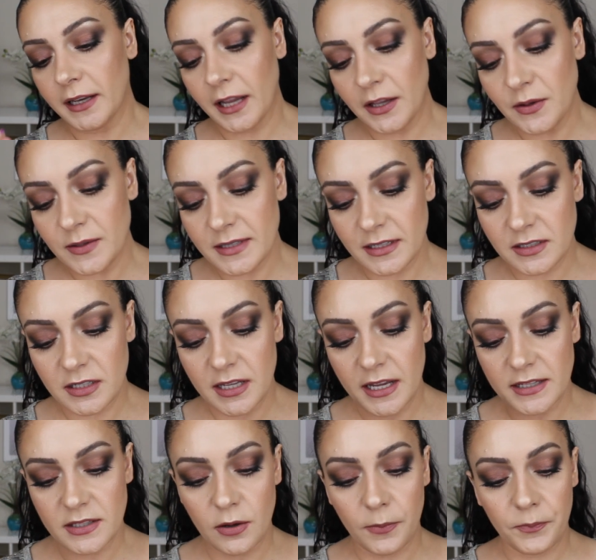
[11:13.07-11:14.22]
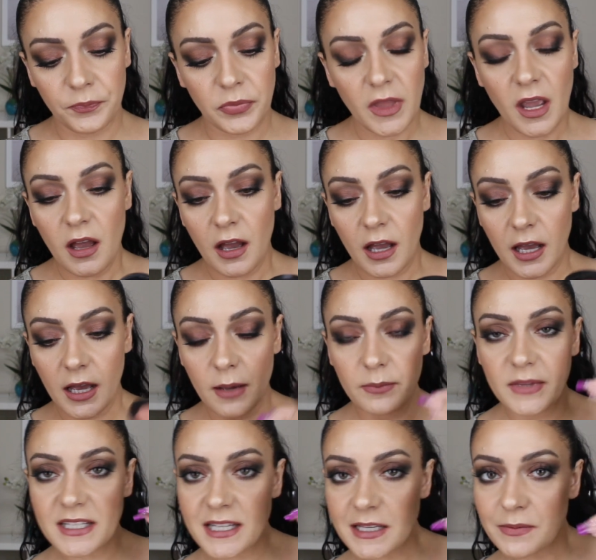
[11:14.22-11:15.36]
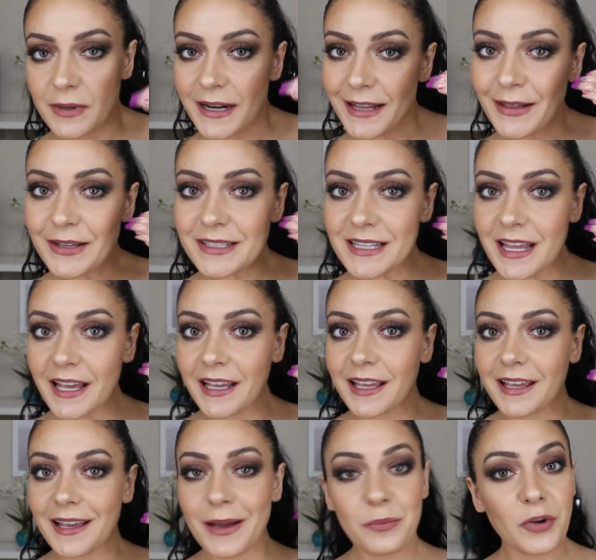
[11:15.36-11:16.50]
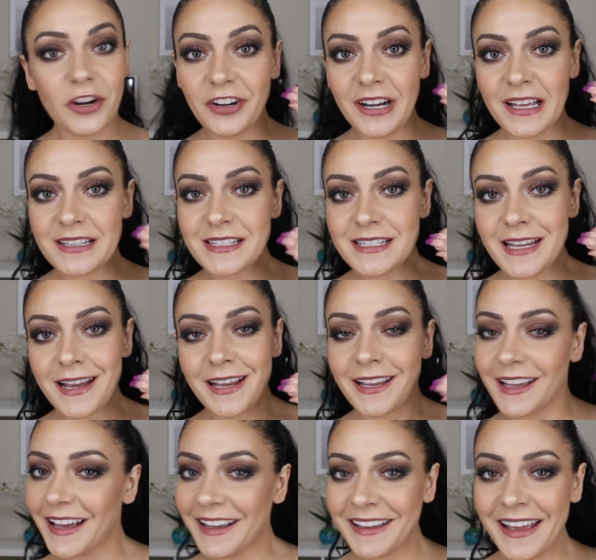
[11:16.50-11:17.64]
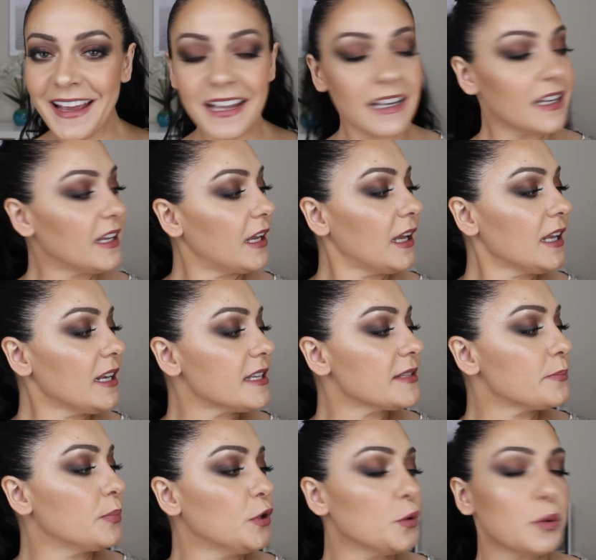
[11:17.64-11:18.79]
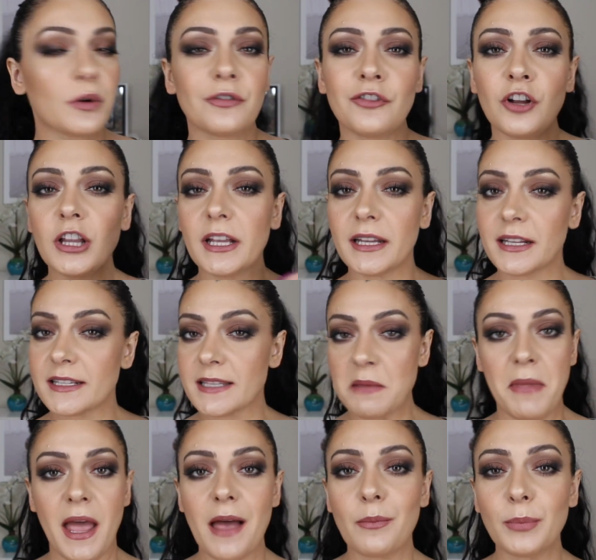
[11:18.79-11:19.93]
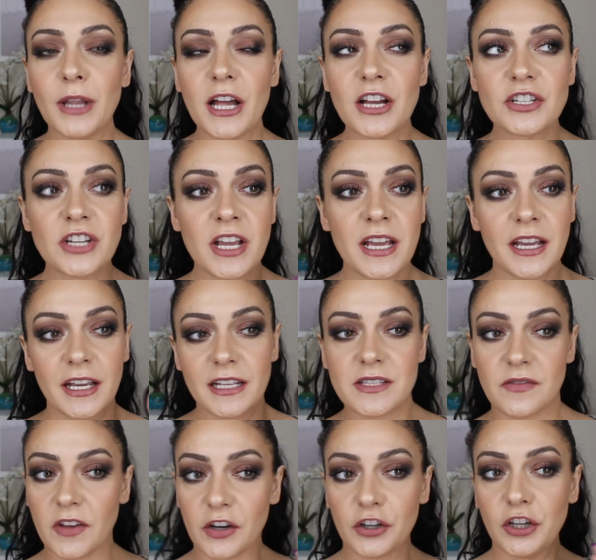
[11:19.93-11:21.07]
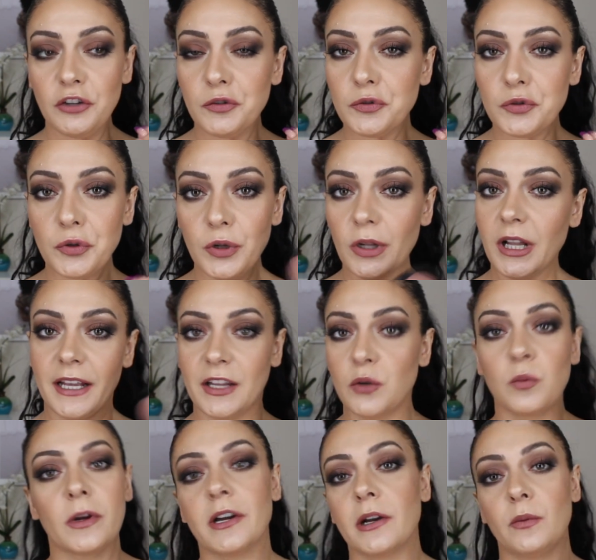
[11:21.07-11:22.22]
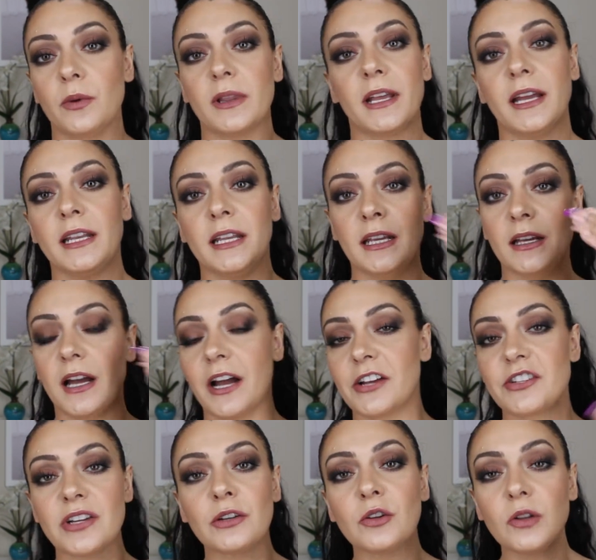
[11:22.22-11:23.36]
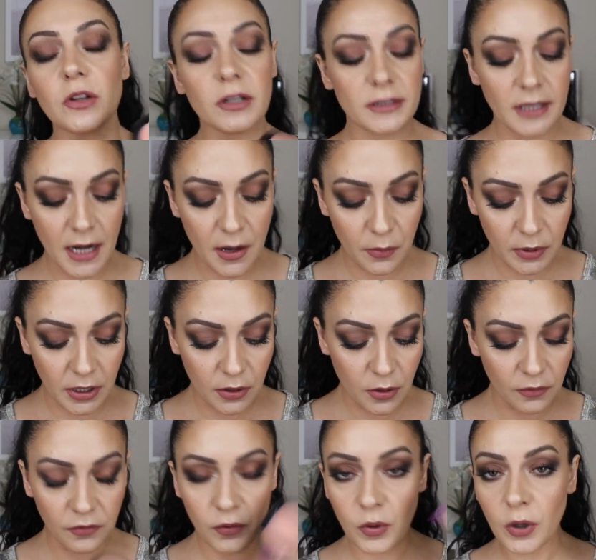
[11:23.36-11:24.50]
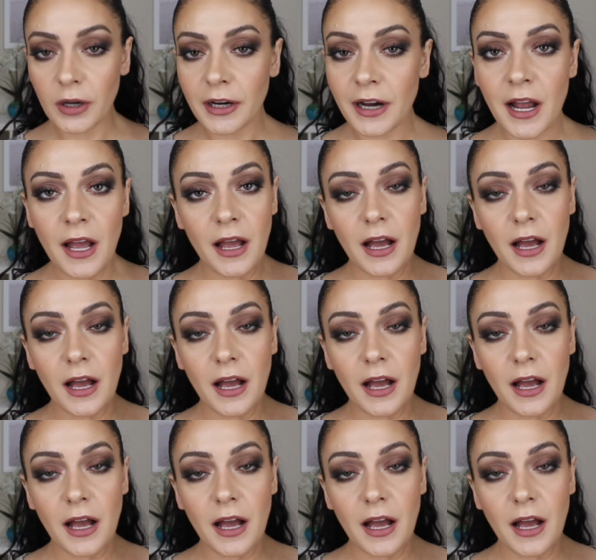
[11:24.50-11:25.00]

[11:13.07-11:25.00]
and I used it today so um, this is what it looks like. I'm wearing it today. Again, it is beautiful. It is a matte blush. It's very neutral. I could wear it with any eyeshadow look that I want to go for.